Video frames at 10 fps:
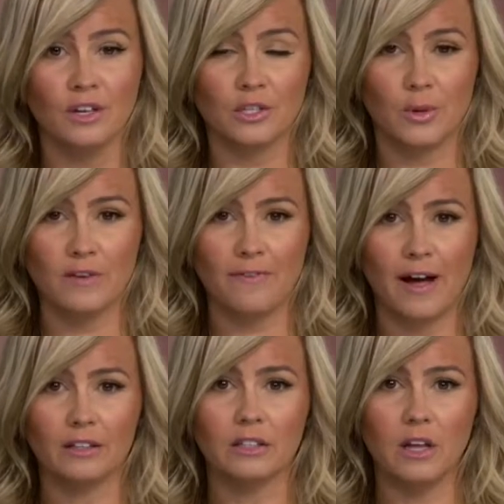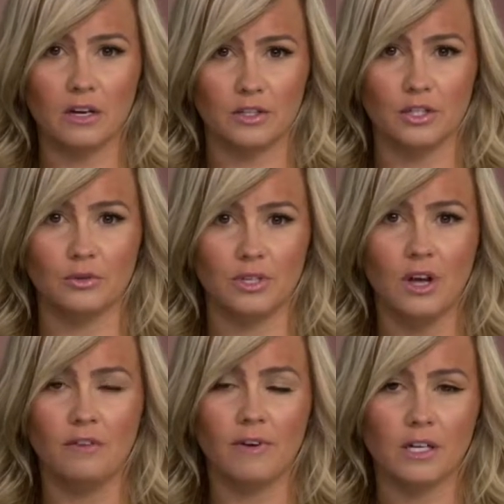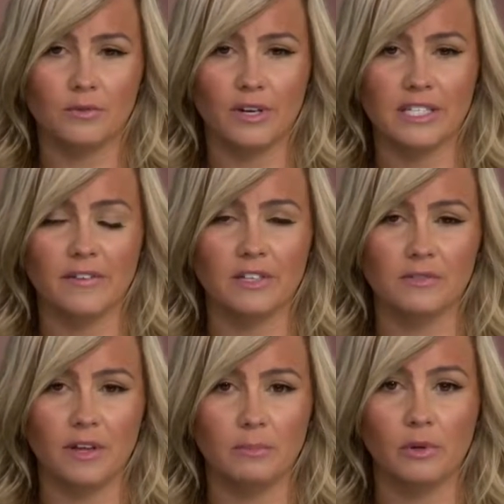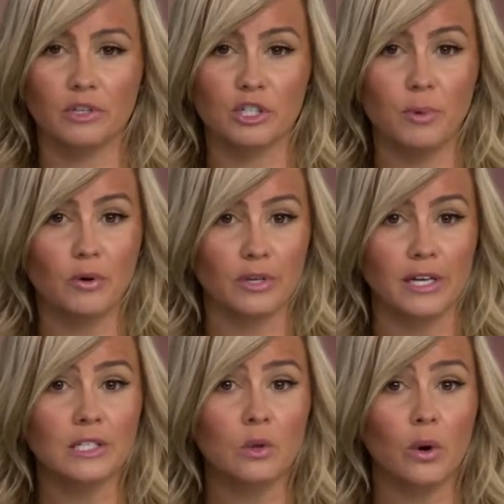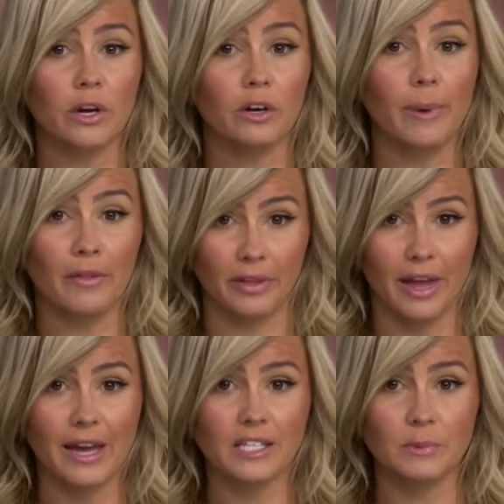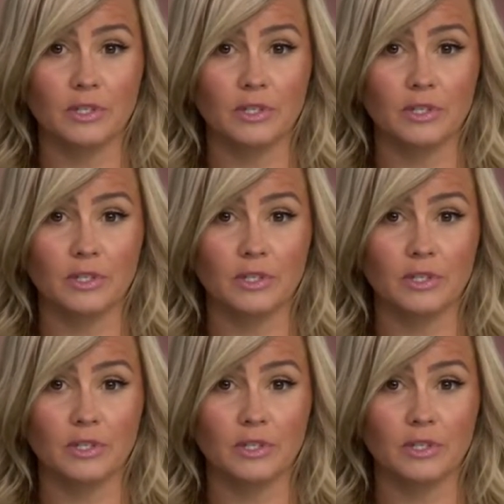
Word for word: so he filed a lawsuit. Fox 47's Faith Miller spoke to his lawyer about the case,